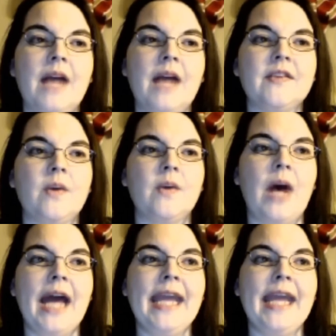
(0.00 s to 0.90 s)
So
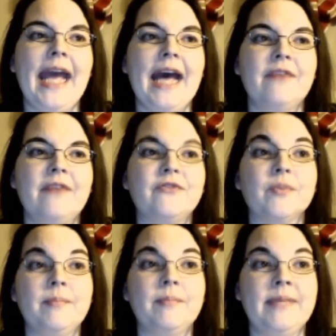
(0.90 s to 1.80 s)
I have, for
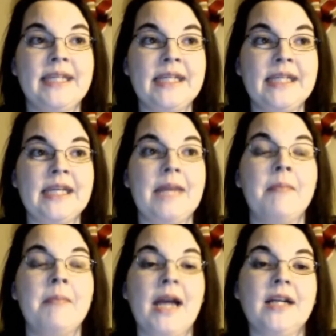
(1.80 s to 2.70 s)
me and
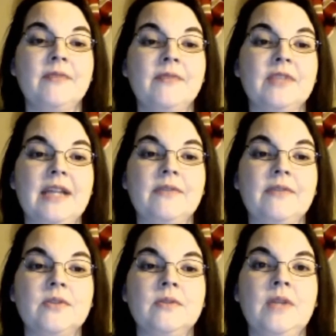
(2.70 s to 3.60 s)
my comfort level,